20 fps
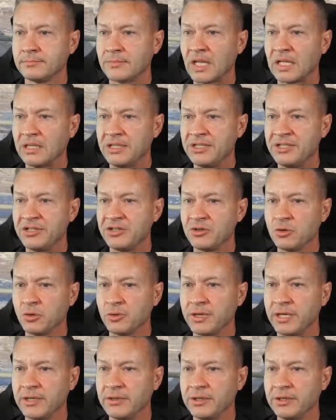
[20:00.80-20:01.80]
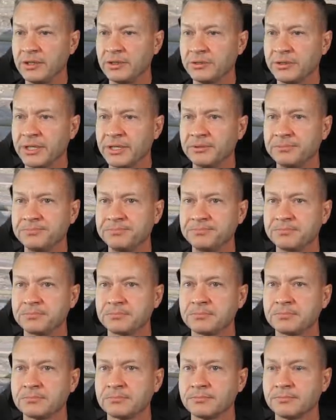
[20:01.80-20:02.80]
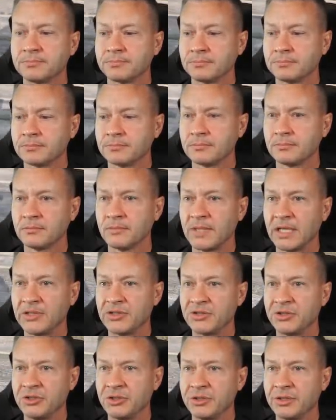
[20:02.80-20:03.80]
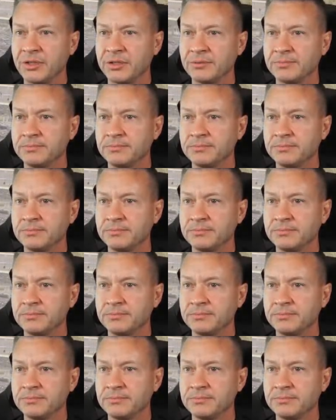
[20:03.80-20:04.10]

least he's going down the hill now. That's a good thing.